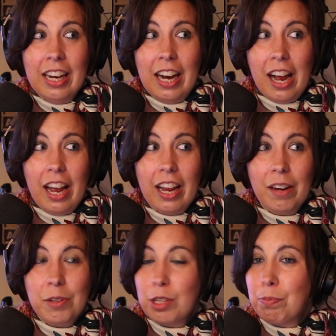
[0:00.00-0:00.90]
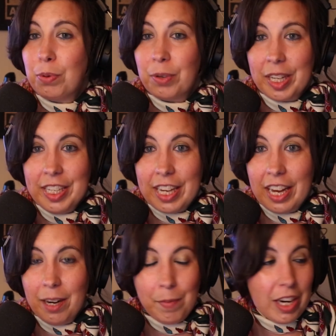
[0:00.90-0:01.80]
I was pretty
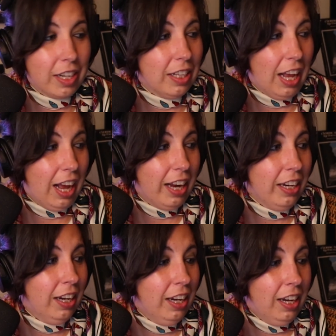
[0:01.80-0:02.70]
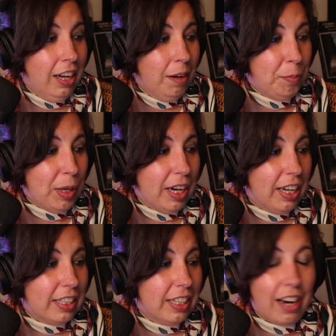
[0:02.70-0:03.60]
dead, I'm not going to lie,
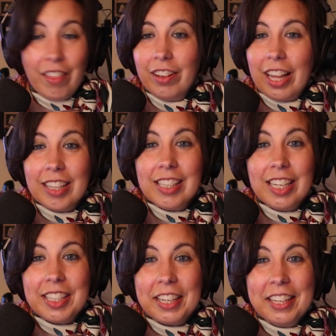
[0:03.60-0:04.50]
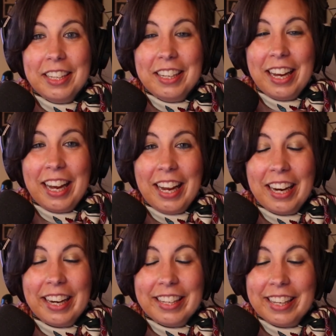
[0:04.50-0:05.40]
but nonetheless, I did it.
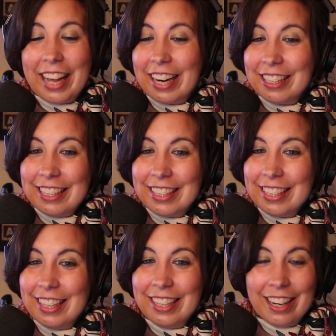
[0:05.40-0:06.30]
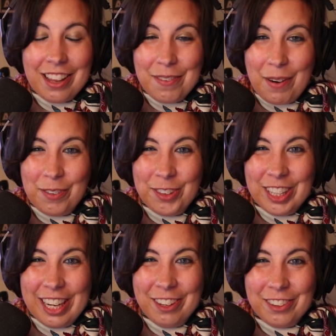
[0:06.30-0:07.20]
And that is another memorable
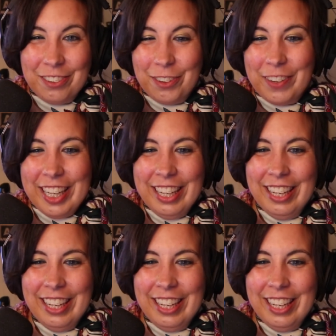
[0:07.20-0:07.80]
layover for me.